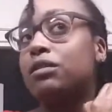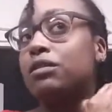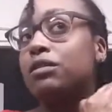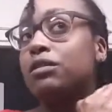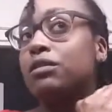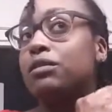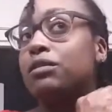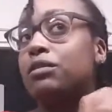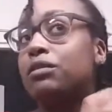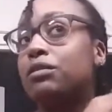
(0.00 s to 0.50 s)

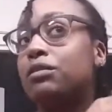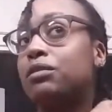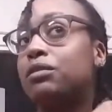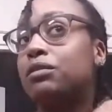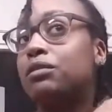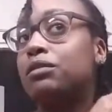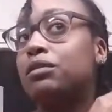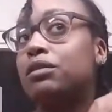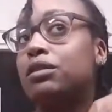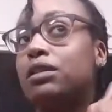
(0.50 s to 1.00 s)
Oh.
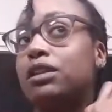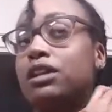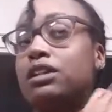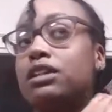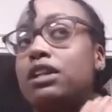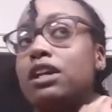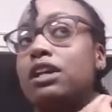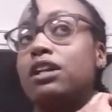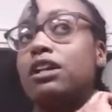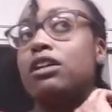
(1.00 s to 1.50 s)
And I
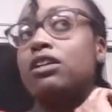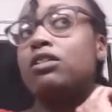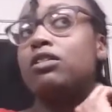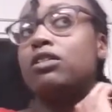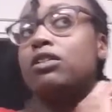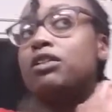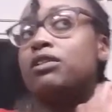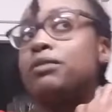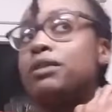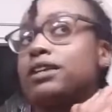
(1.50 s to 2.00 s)
try to go
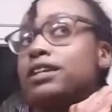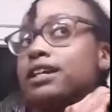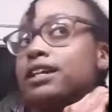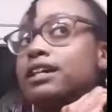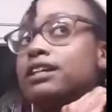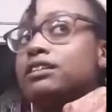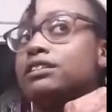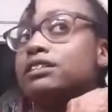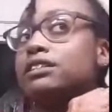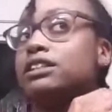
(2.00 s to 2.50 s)
all the way
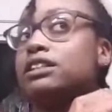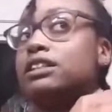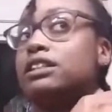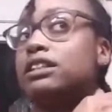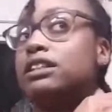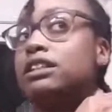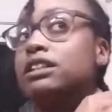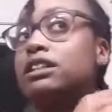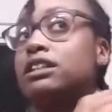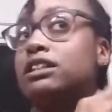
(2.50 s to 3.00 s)
down to the
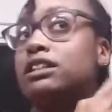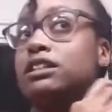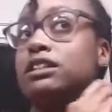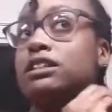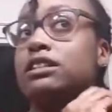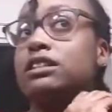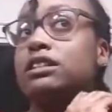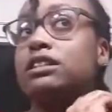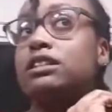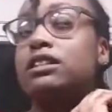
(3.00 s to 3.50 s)
end